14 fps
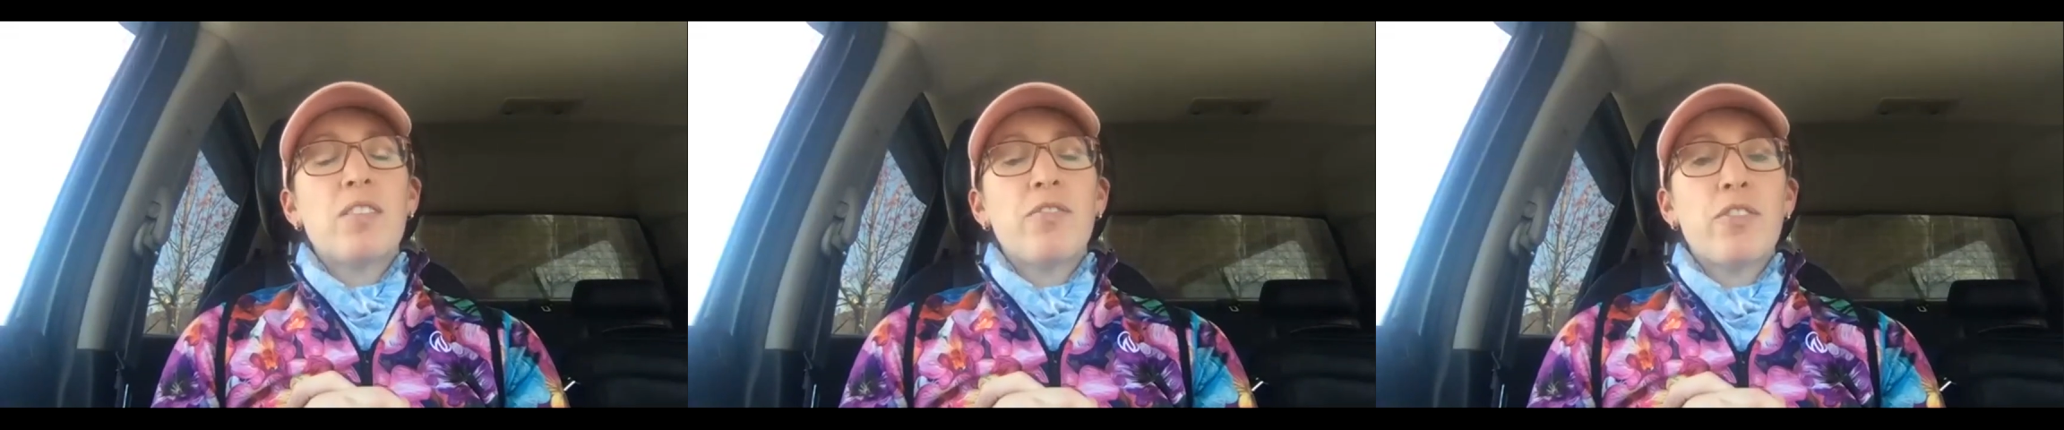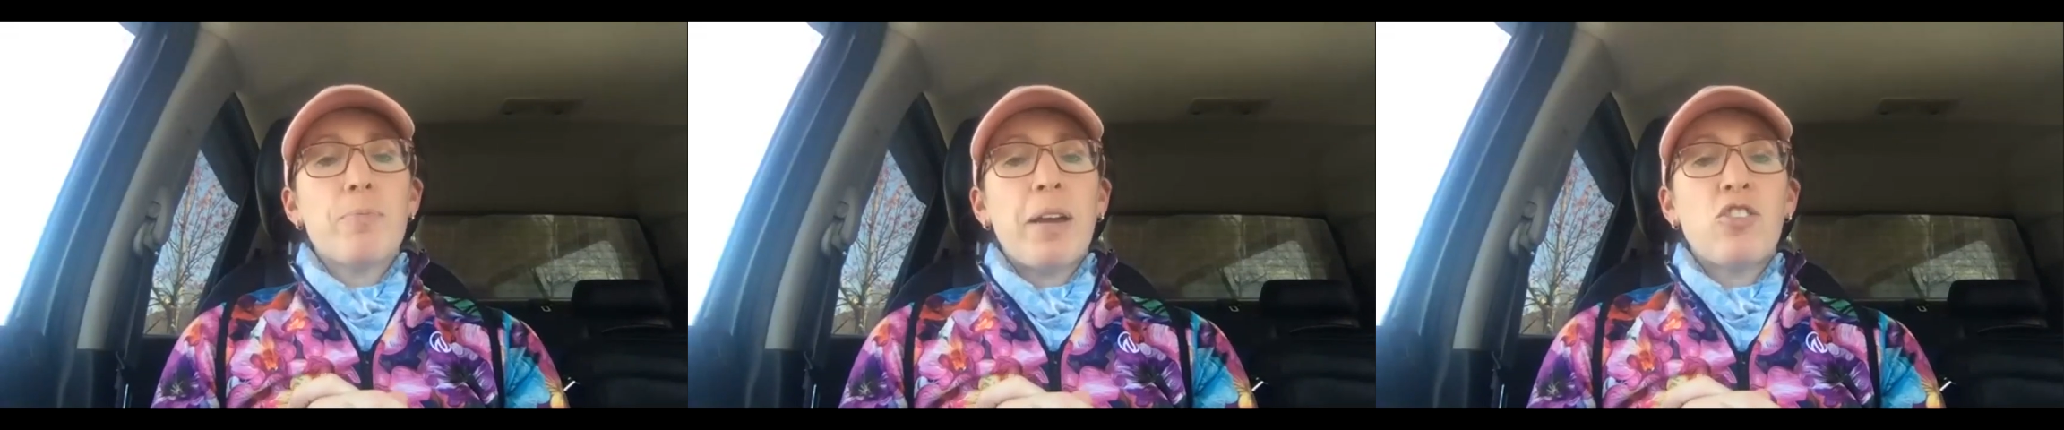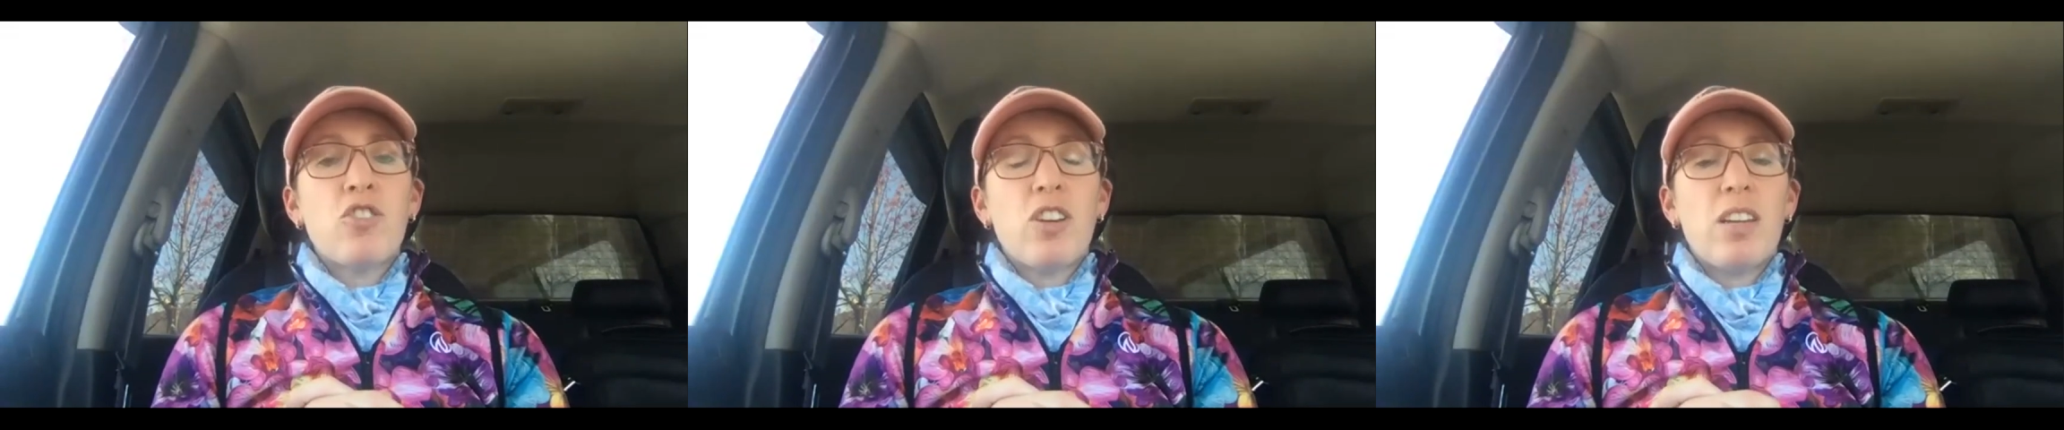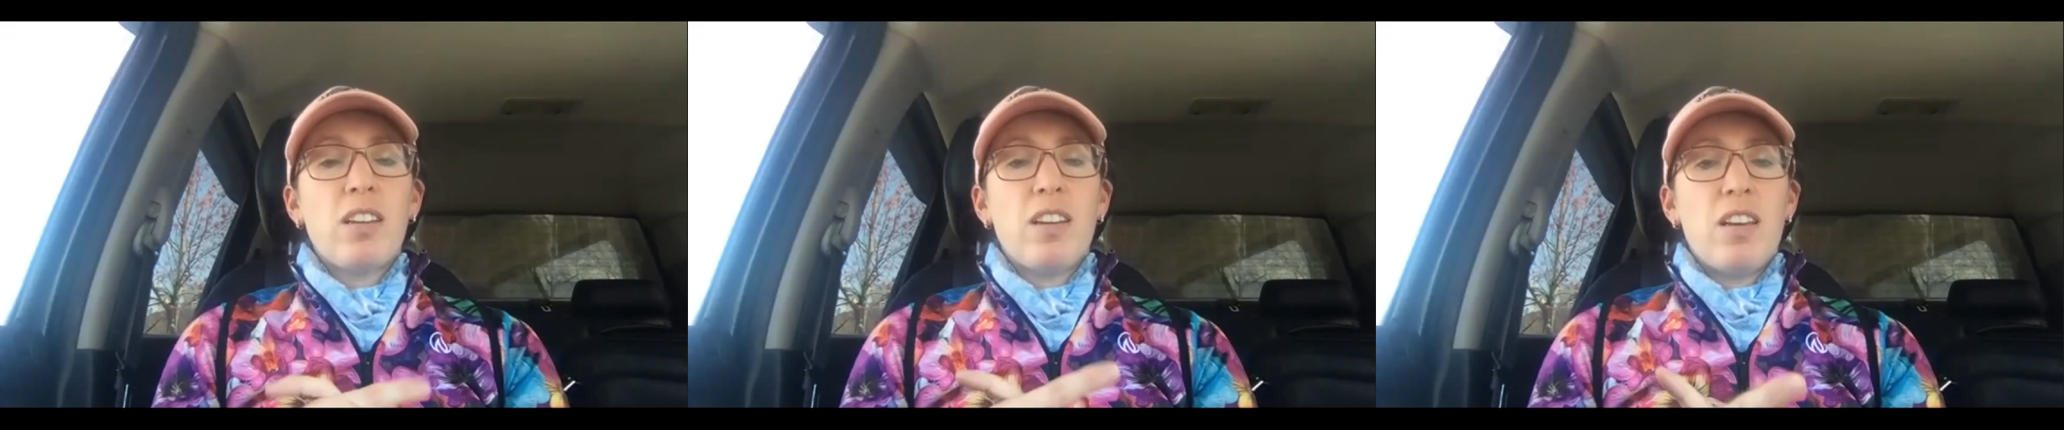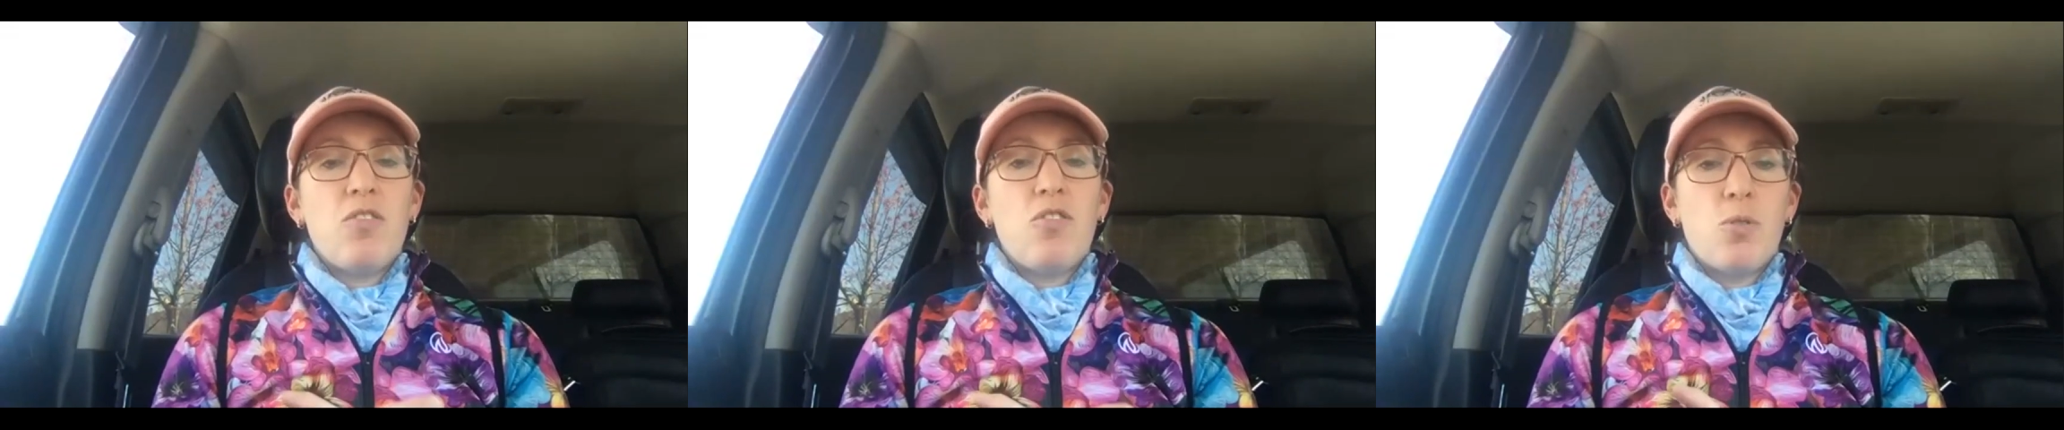information
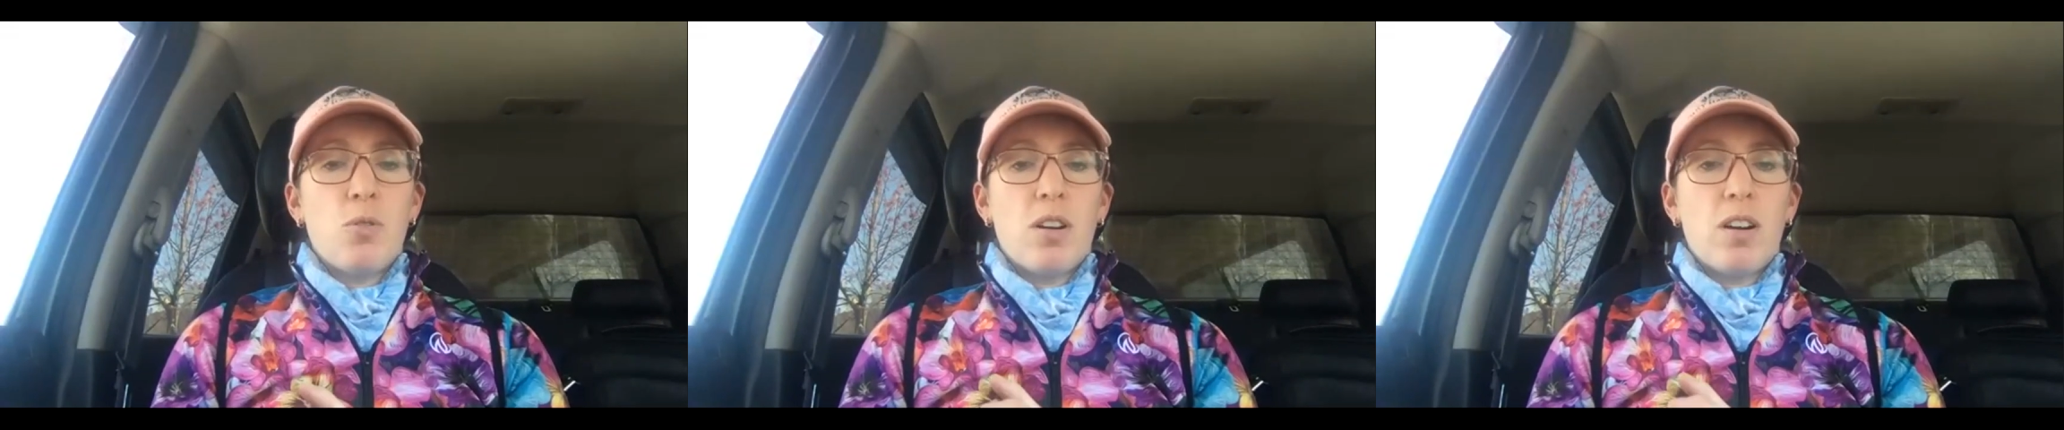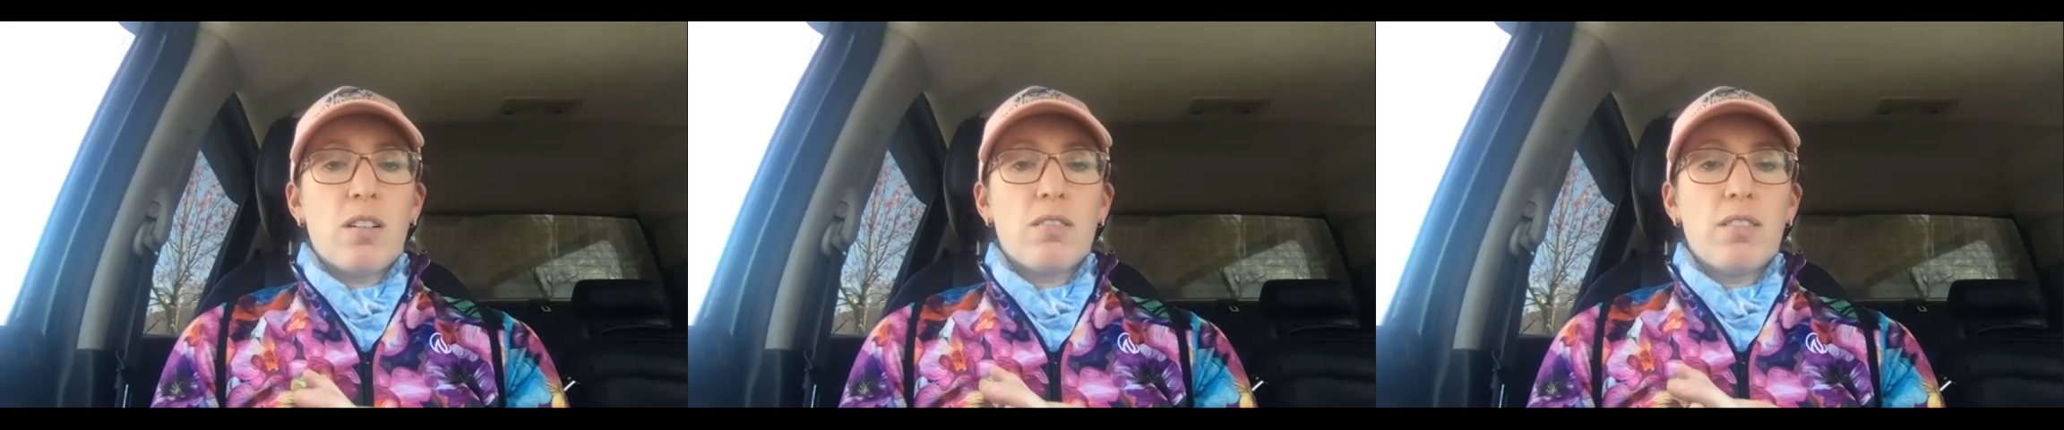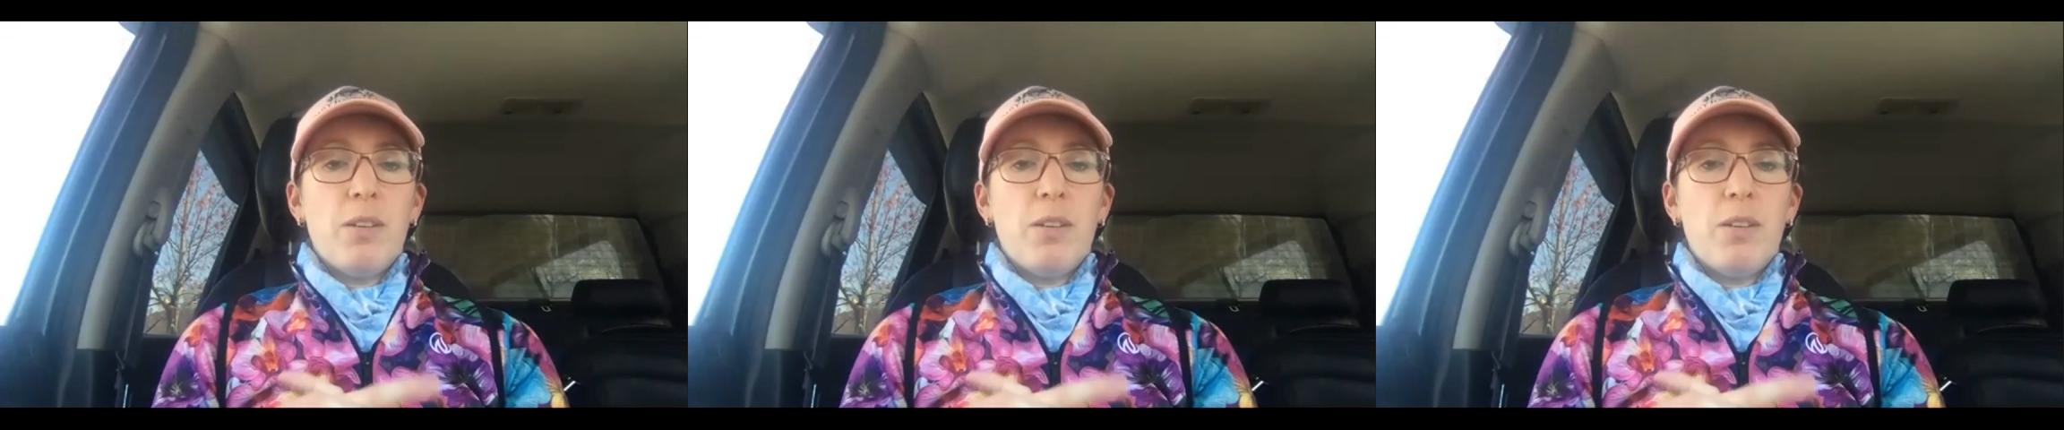in your